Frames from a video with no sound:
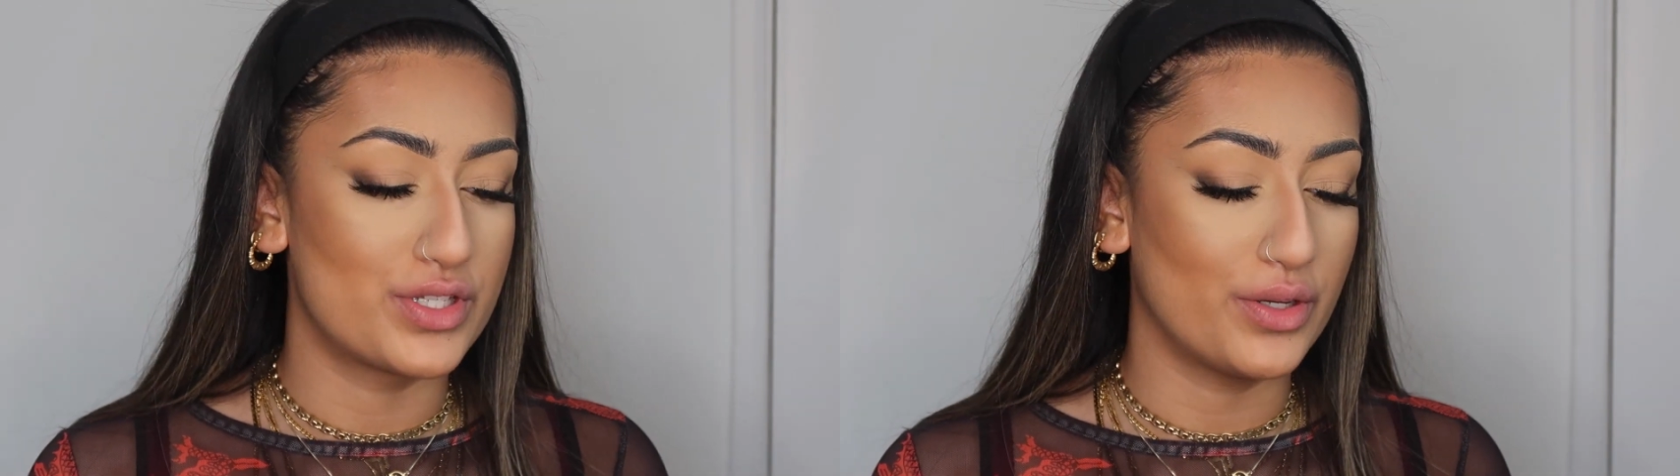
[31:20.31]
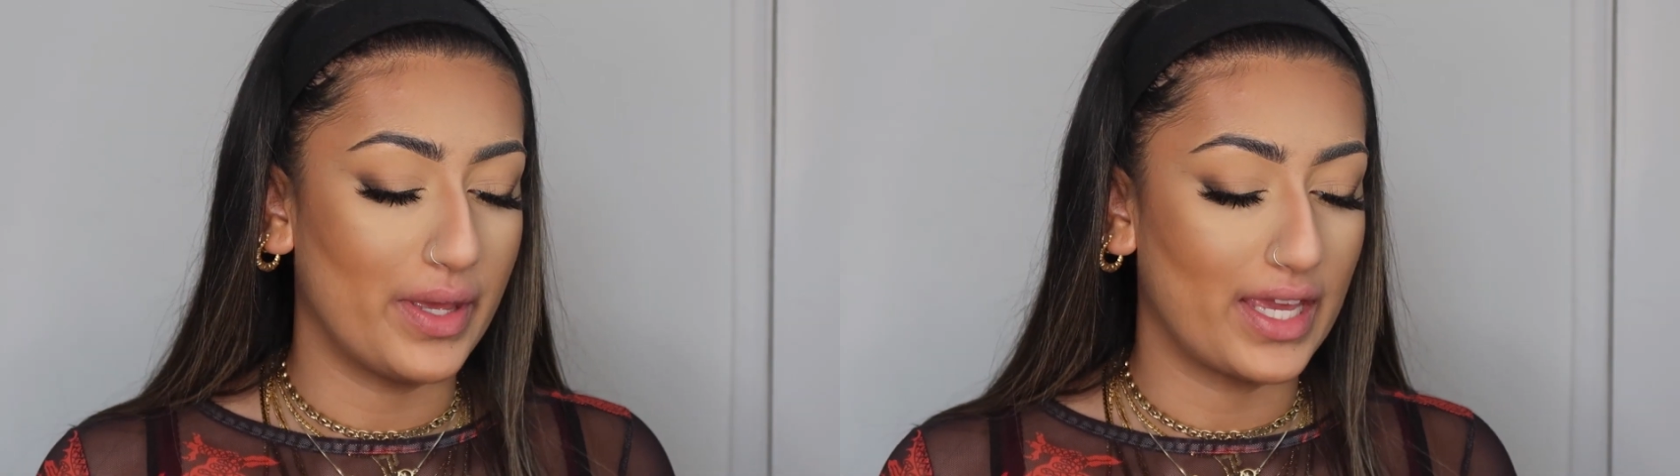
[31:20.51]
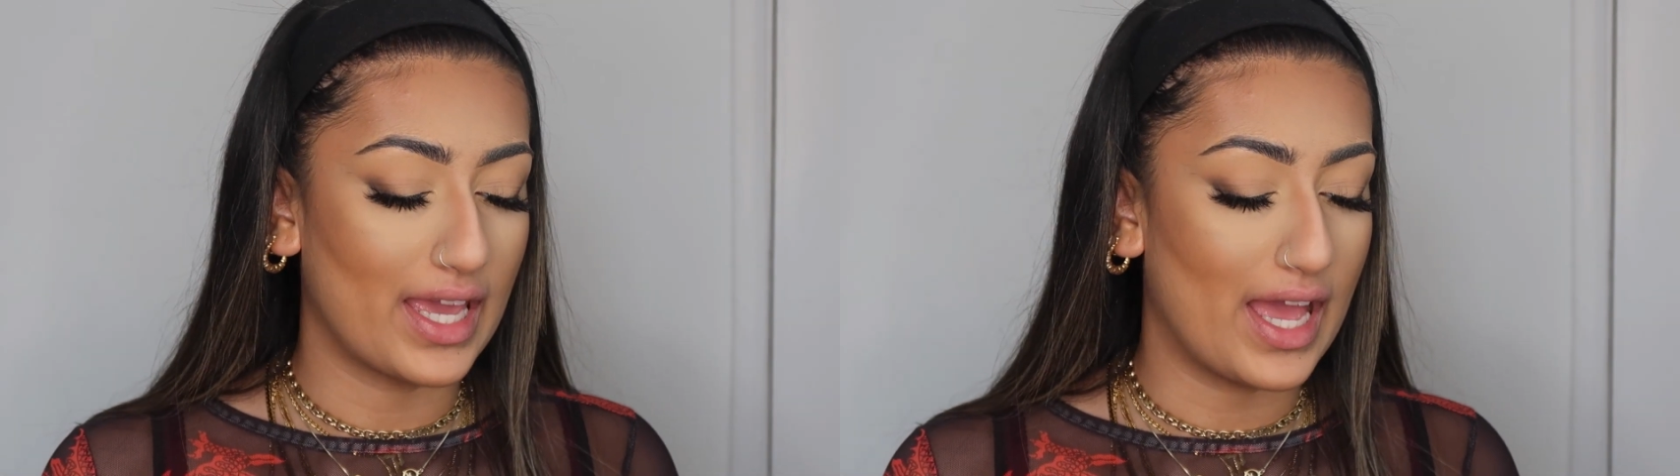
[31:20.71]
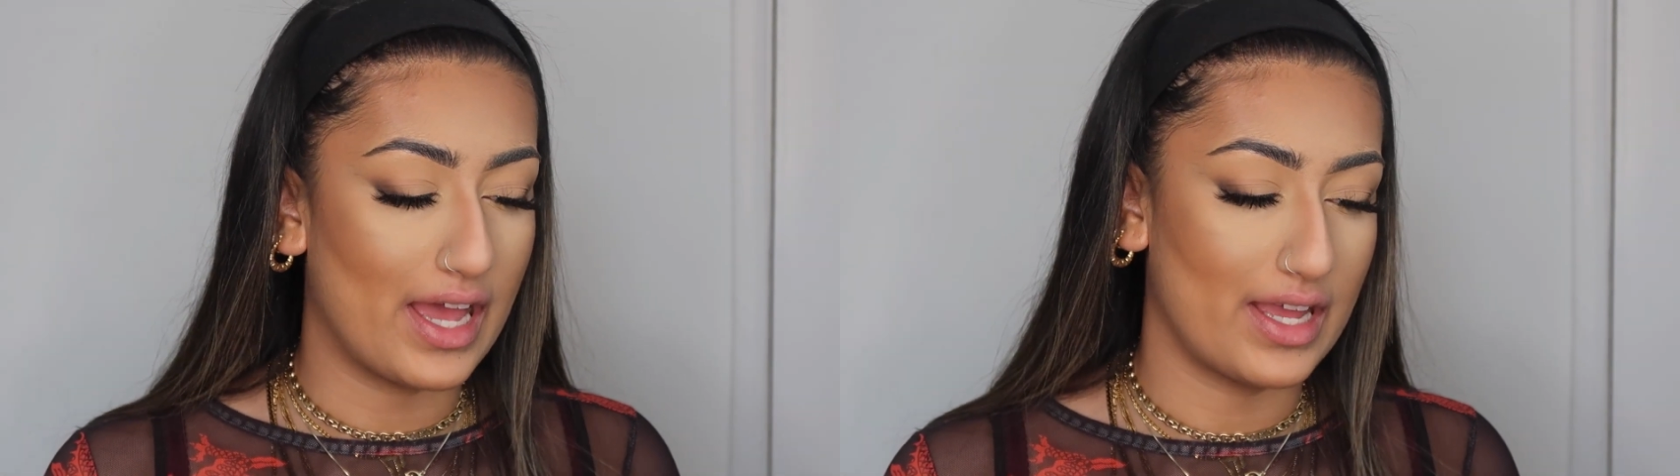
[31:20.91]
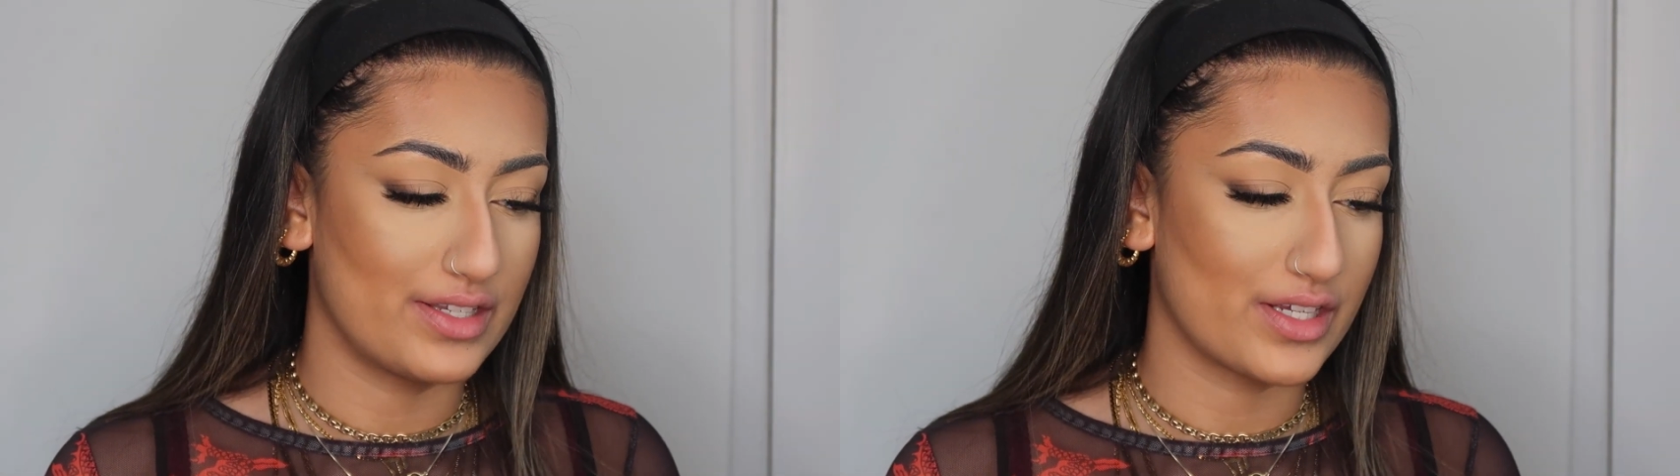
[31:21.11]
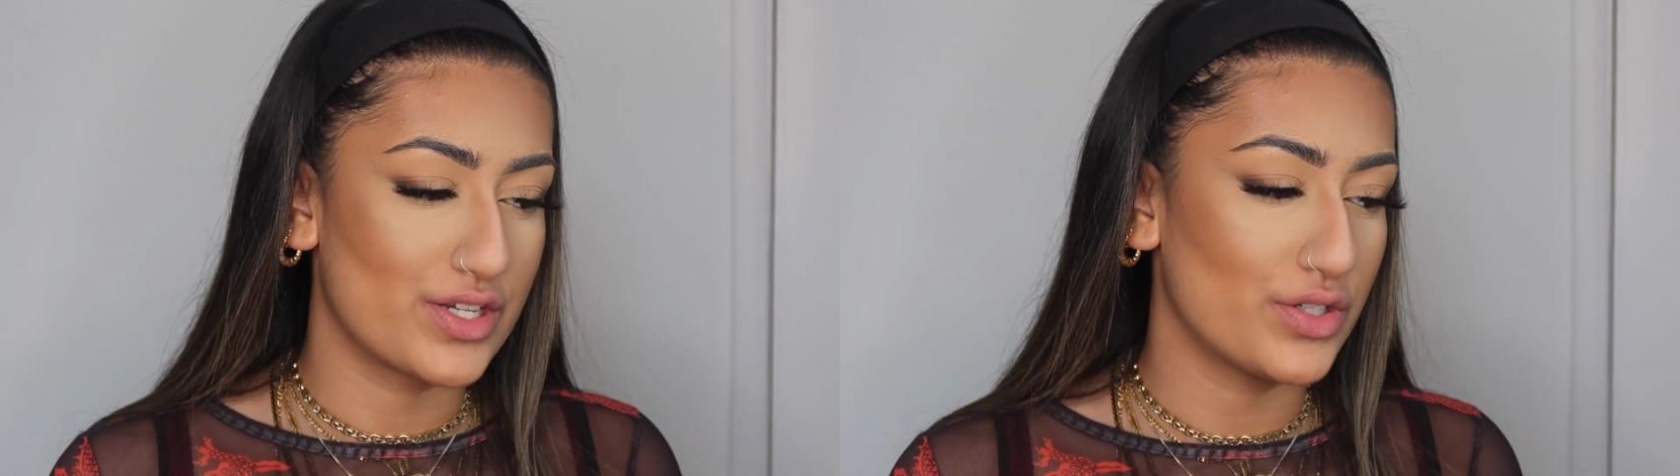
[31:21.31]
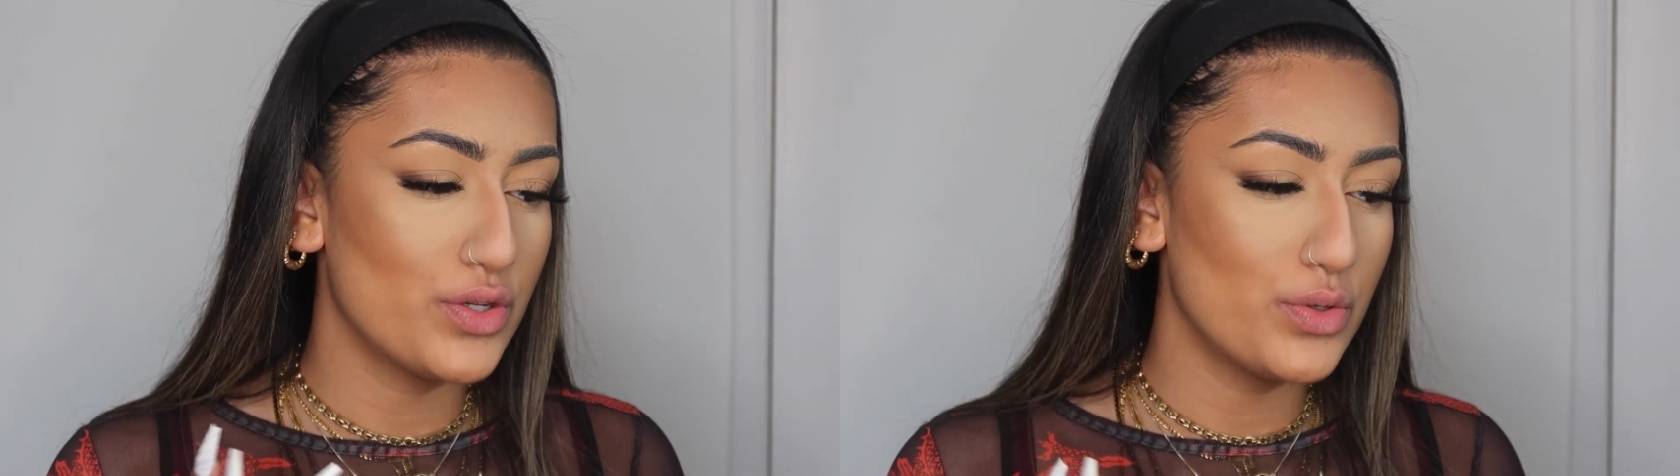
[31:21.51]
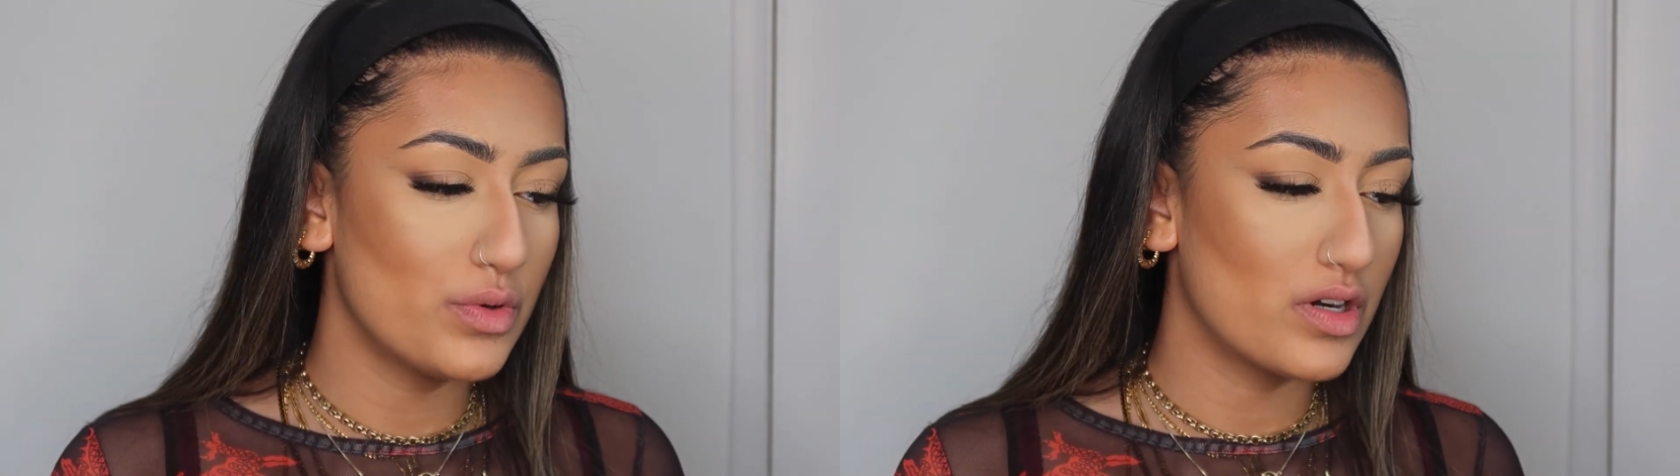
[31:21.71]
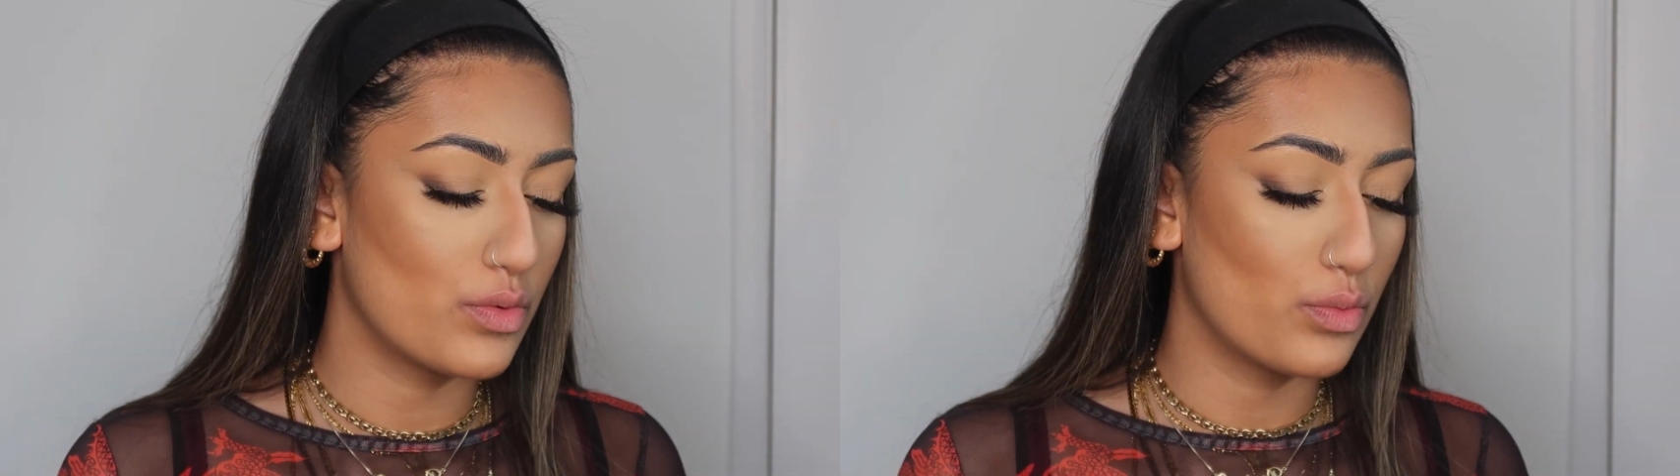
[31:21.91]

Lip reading: doing and I don't know